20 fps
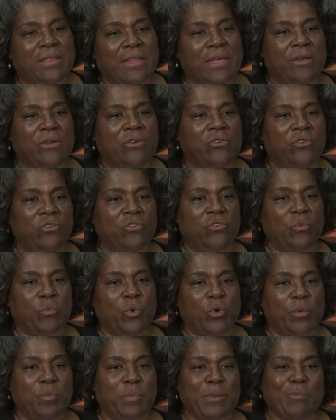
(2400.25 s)
there to
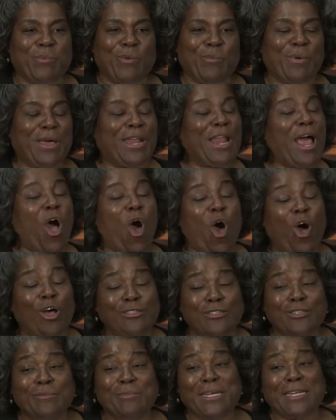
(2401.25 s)
support people, but
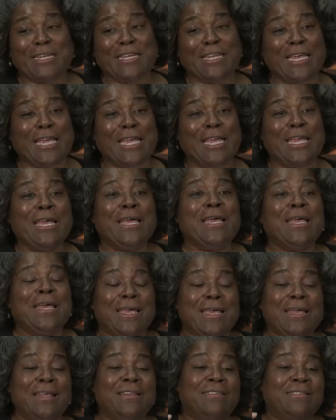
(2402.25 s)
ultimately
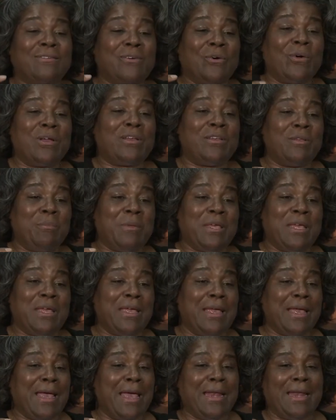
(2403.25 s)
it's going to
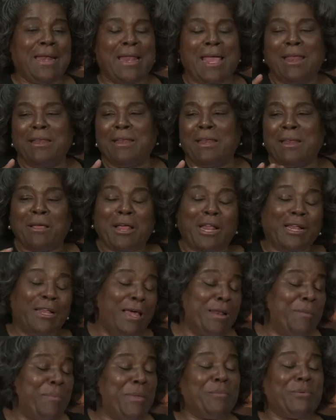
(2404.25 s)
be, and, and a
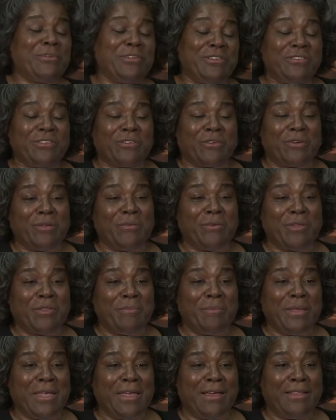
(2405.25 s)
lot of people disagree
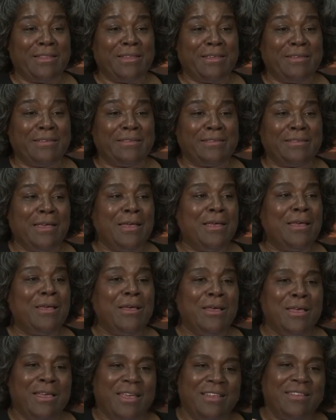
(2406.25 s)
with me on this,
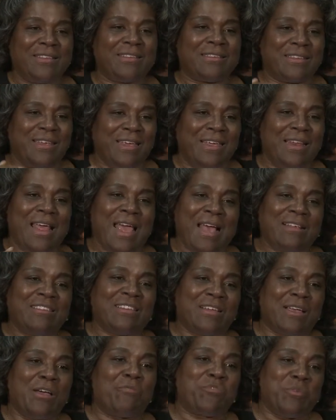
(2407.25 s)
it's, it
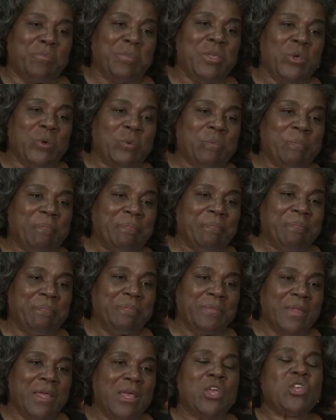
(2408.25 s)
has to come from you.
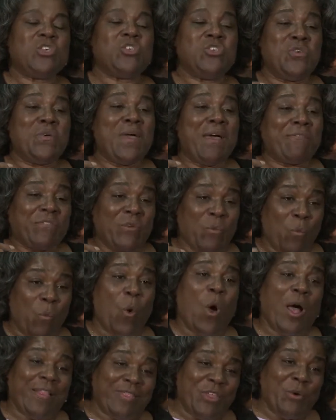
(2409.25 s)
You have to
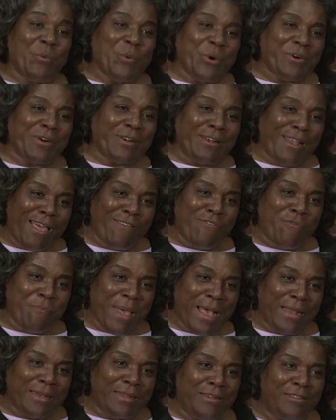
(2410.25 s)
want the work life
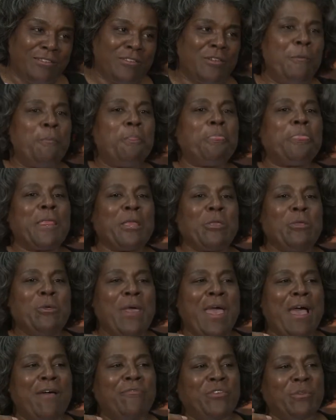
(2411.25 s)
balance. You
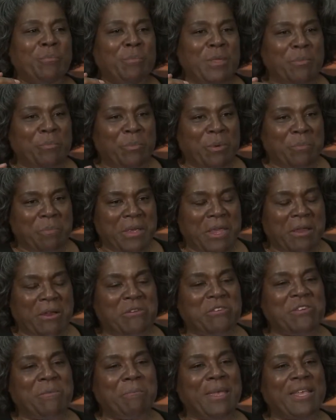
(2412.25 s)
have to be
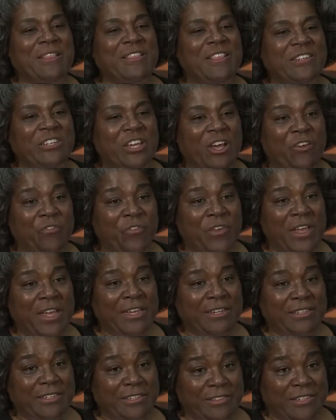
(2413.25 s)
prepared to make the tough
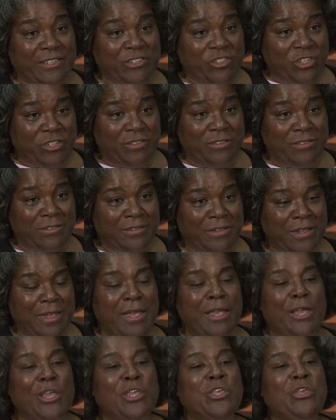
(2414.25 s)
decisions.
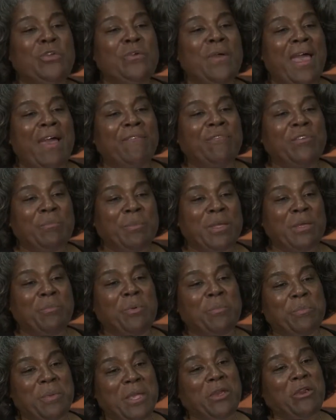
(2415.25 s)
You have to be
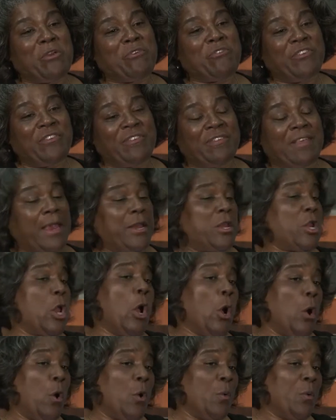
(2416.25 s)
prepared to say
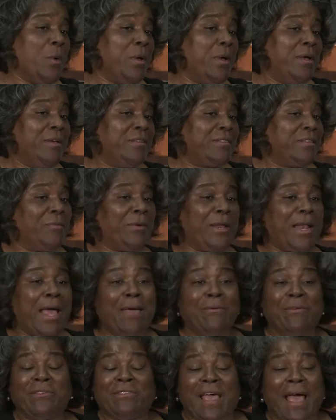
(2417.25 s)
no. So when
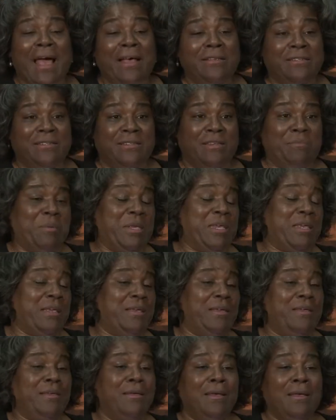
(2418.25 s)
I was asked to
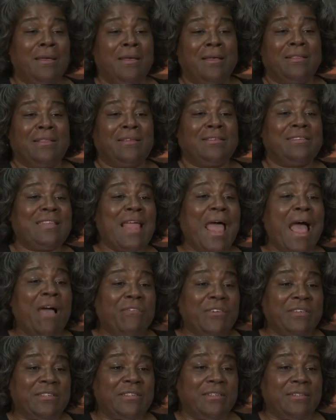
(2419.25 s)
be the
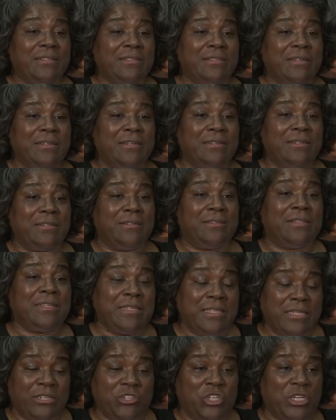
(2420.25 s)
staff assistant to the
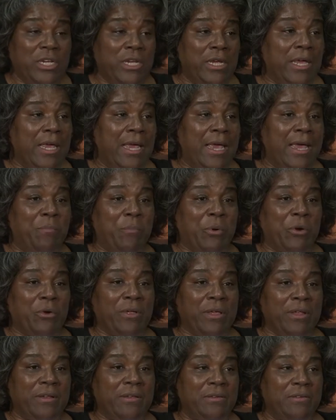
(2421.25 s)
DG Ed
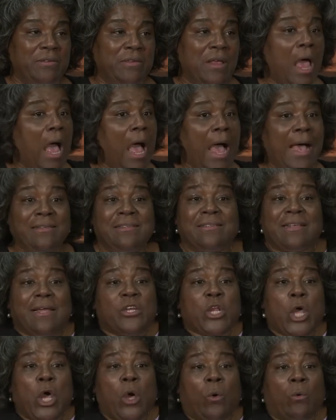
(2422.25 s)
Perkins, I said
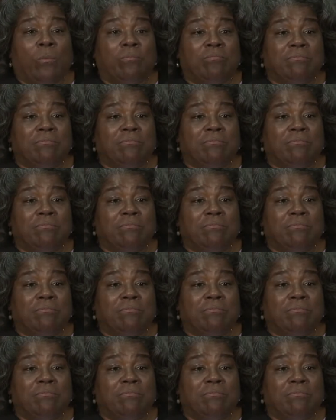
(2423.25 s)
no.